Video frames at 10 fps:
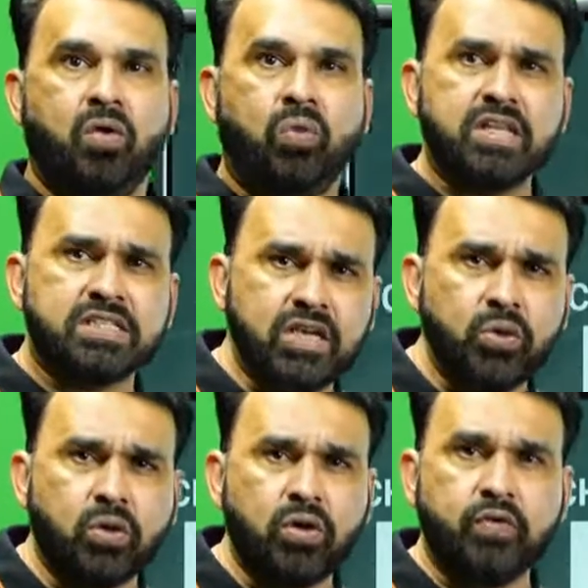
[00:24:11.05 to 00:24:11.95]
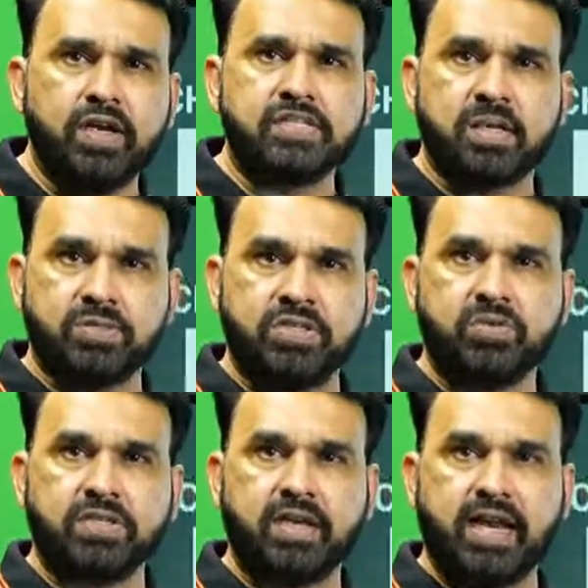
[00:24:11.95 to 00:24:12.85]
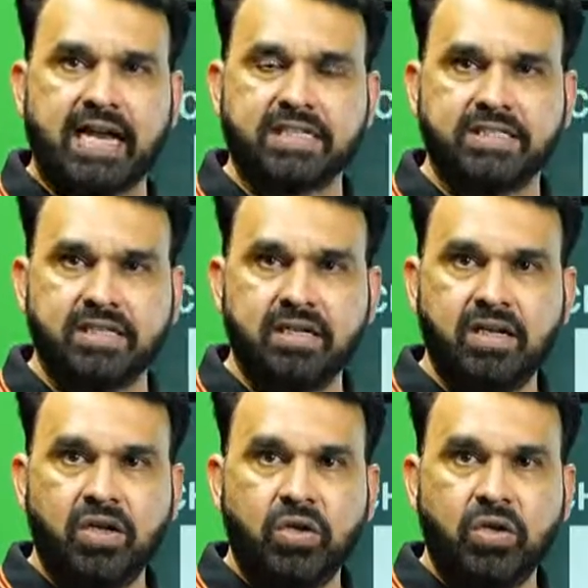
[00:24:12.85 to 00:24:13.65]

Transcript: What is a nucleophilic substitution reaction?